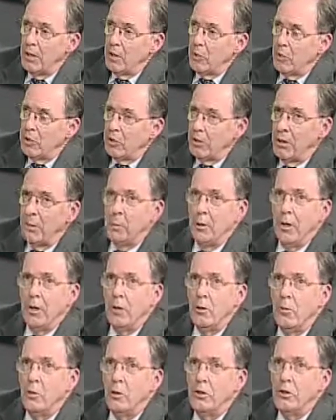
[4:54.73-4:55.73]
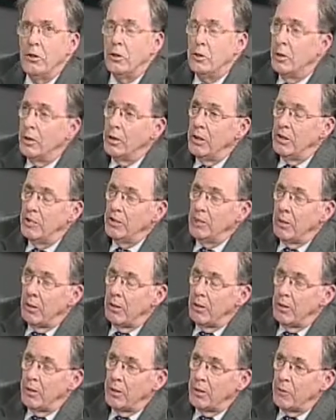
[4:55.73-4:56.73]
So what sort of parting words can you leave for
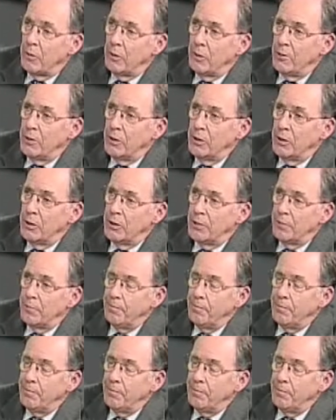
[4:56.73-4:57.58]
our viewers?